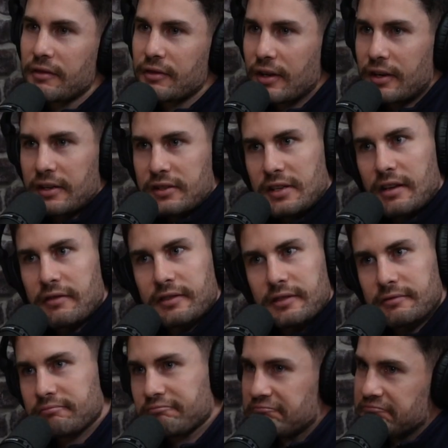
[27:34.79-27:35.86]
if you don't achieve it,
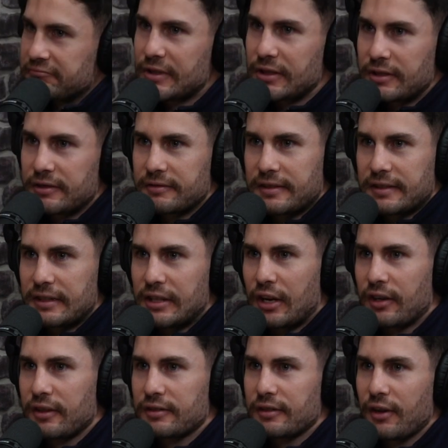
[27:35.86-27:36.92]

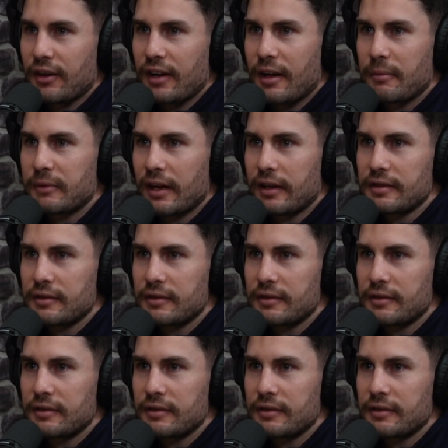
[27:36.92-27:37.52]
no harm done.